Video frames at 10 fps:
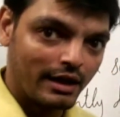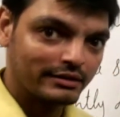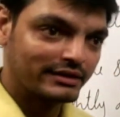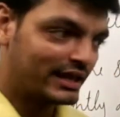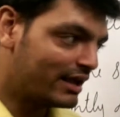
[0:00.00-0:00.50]

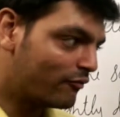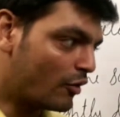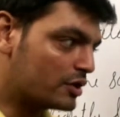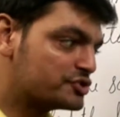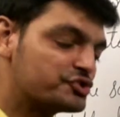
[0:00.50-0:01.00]
they
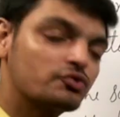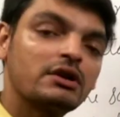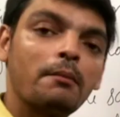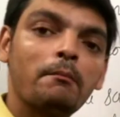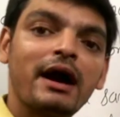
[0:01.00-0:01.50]
want to
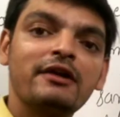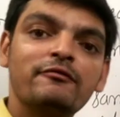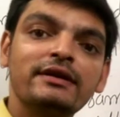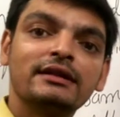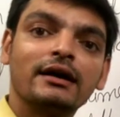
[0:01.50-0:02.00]
combine
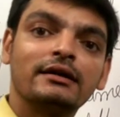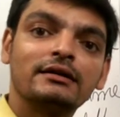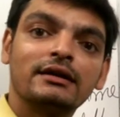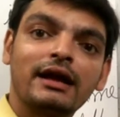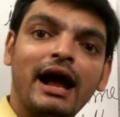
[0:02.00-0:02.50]
with
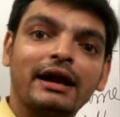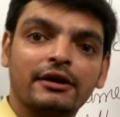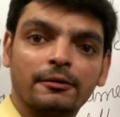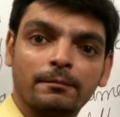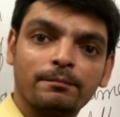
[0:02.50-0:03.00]
another
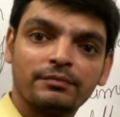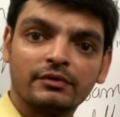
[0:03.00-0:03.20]
atom